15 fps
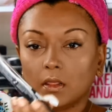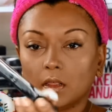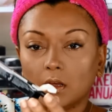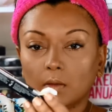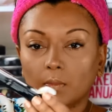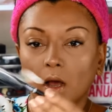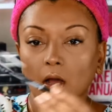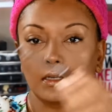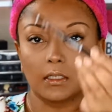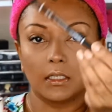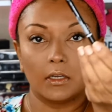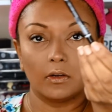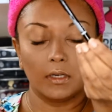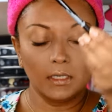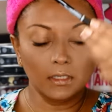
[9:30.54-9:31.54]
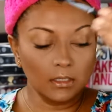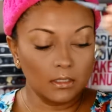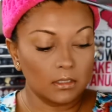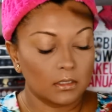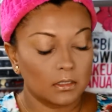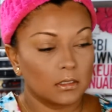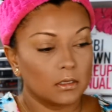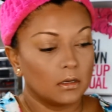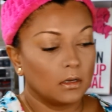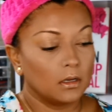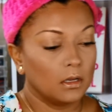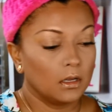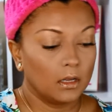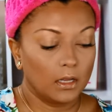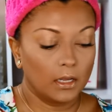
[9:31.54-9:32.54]
The box, here it is.
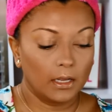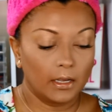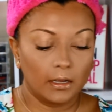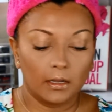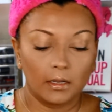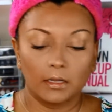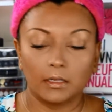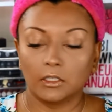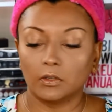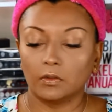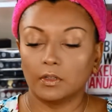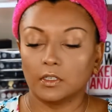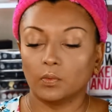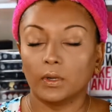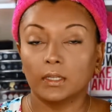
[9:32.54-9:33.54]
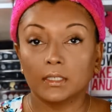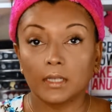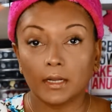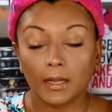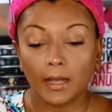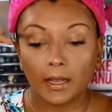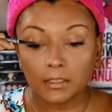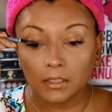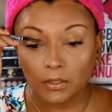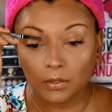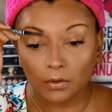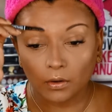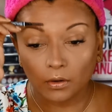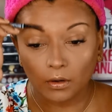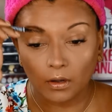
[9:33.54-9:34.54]
And so this one side has a
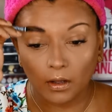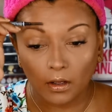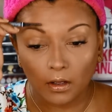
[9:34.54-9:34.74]
little